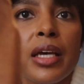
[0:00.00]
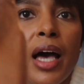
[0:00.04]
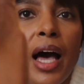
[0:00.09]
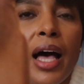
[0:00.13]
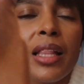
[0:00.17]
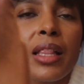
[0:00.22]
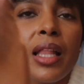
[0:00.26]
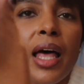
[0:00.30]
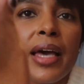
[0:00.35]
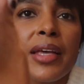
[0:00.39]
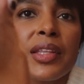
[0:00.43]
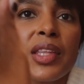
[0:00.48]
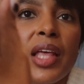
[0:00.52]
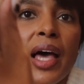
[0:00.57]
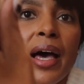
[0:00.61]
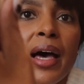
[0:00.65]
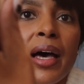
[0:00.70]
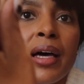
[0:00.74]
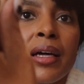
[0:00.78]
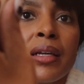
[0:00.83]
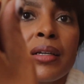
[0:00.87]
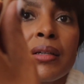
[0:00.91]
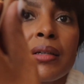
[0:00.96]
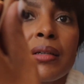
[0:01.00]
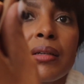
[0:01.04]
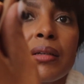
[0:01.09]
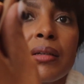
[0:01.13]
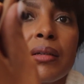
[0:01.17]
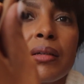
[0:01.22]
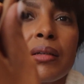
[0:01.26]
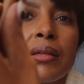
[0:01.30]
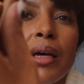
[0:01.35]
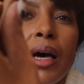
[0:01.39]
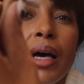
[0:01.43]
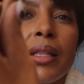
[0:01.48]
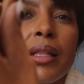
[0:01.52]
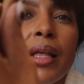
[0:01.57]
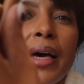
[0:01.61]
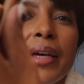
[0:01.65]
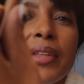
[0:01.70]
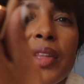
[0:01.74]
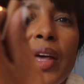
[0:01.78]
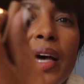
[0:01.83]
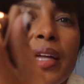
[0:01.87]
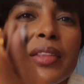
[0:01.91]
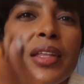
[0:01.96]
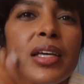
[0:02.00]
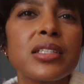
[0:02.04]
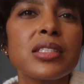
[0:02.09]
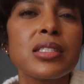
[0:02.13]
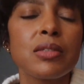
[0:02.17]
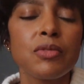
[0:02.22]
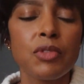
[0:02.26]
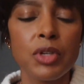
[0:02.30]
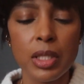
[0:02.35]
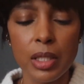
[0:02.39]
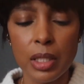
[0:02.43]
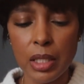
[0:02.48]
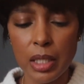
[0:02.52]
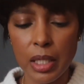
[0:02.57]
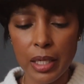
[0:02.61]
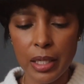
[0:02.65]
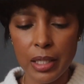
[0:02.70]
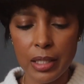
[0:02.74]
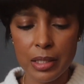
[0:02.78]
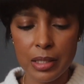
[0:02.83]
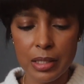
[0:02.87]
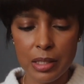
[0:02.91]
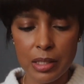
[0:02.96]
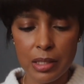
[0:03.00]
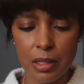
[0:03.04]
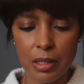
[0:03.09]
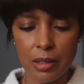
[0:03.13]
I like that. I like that. That's really nice.